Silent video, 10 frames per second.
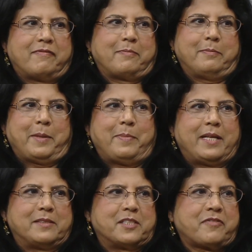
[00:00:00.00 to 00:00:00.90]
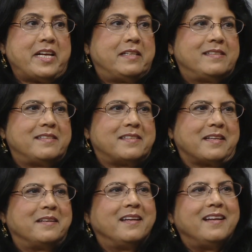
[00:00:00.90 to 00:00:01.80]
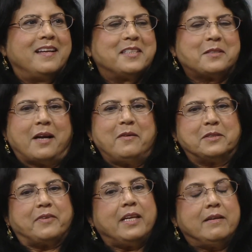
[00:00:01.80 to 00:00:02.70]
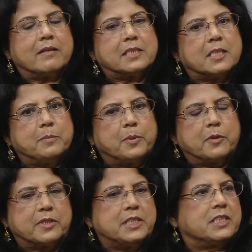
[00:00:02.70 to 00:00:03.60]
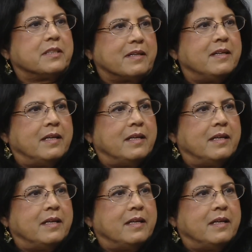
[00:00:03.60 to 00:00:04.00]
my parents' friends. And so I was very interested in portraiture.